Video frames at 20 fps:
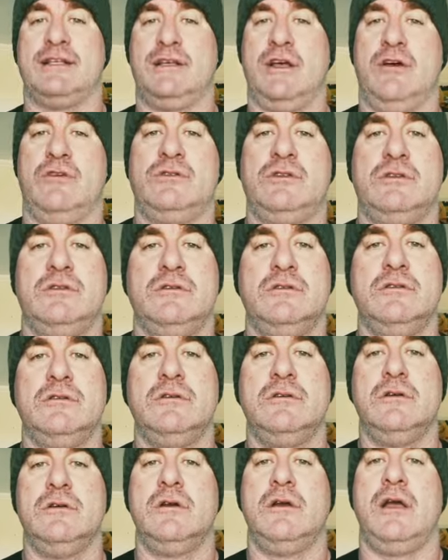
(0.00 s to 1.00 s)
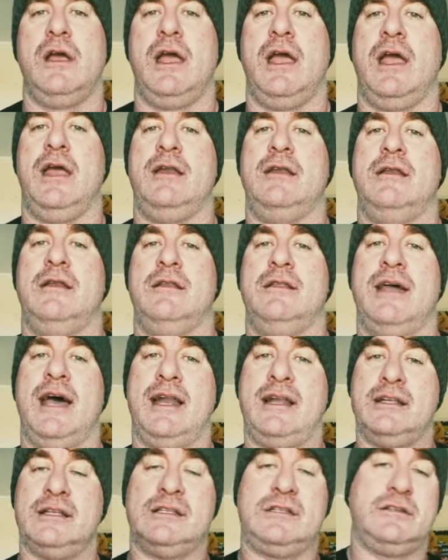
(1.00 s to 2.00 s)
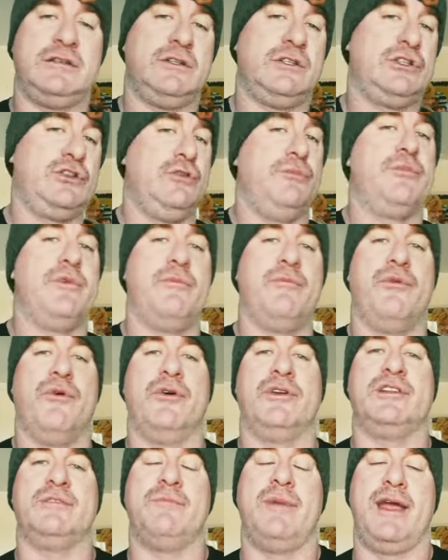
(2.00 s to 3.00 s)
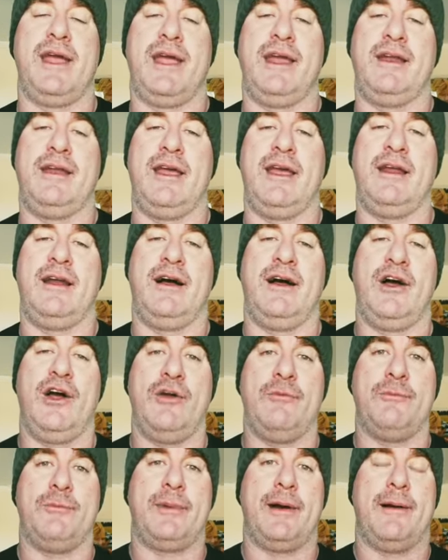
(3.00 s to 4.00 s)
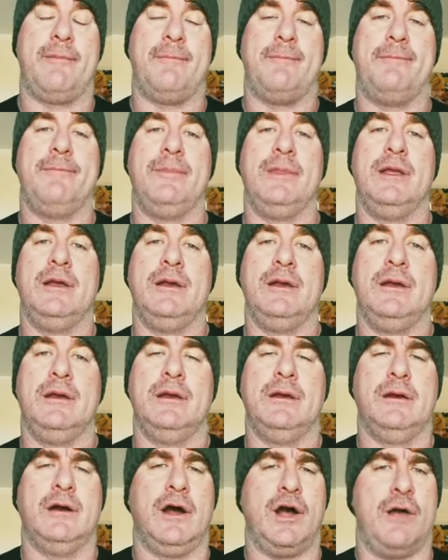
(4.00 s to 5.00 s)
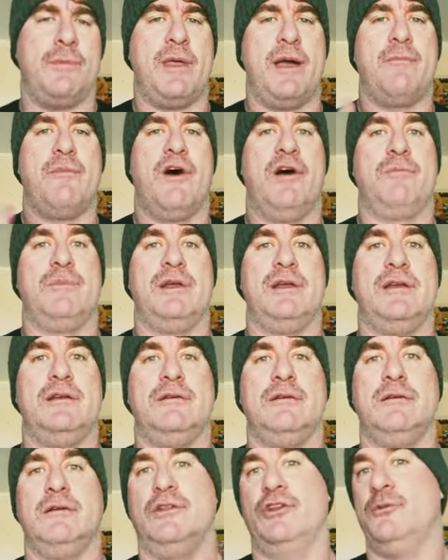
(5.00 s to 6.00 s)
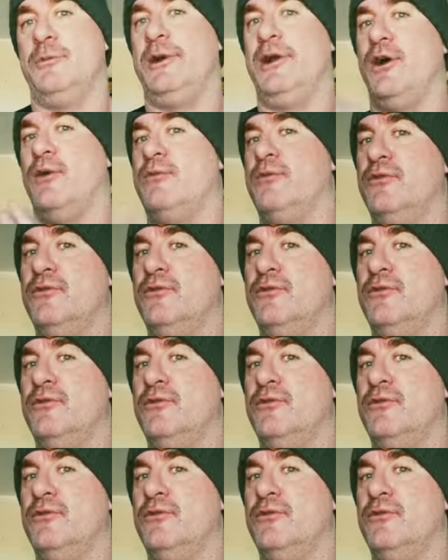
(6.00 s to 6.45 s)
ourselves. And that is super important to me, and I hope that might be a little bit